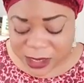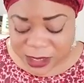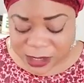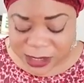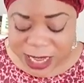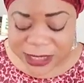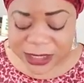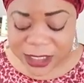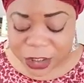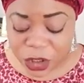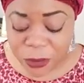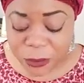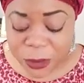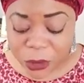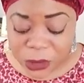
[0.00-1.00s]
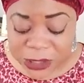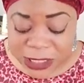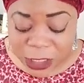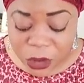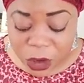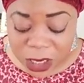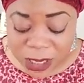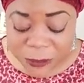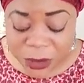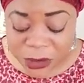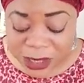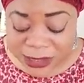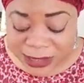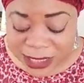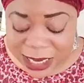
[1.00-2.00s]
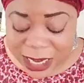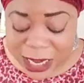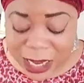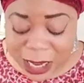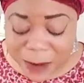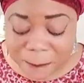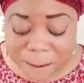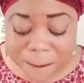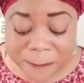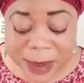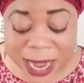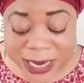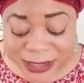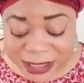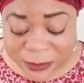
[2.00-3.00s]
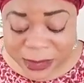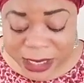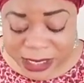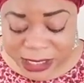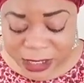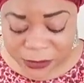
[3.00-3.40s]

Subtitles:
That is you building your immunity maximally.